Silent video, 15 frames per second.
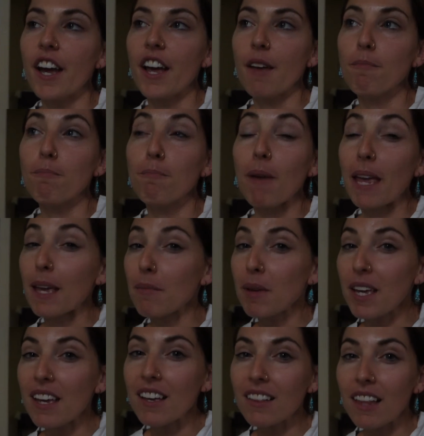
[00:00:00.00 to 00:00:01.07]

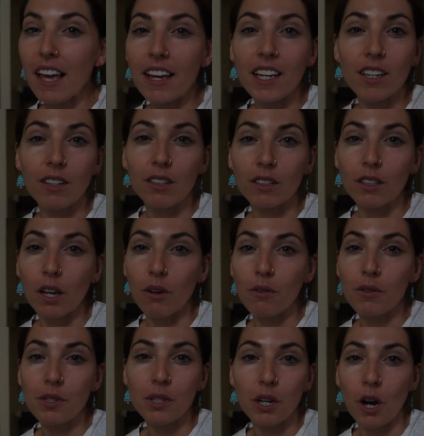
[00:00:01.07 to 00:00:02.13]
maybe like
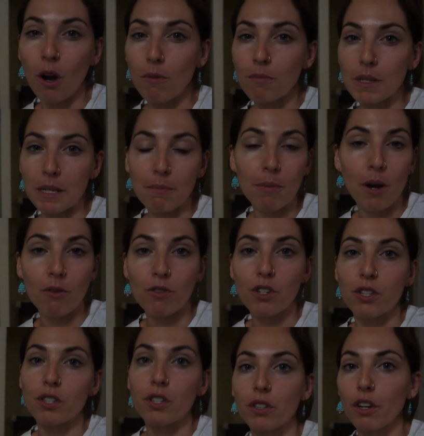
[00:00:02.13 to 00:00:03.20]
Lowe's or Home Depot
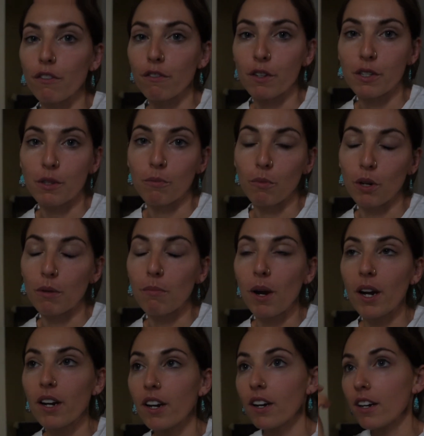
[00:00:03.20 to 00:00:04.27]
just to look for some wood
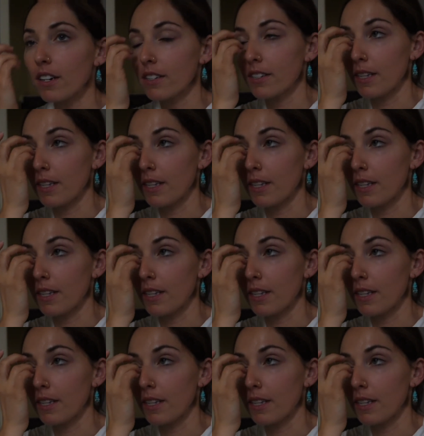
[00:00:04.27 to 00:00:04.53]
markers.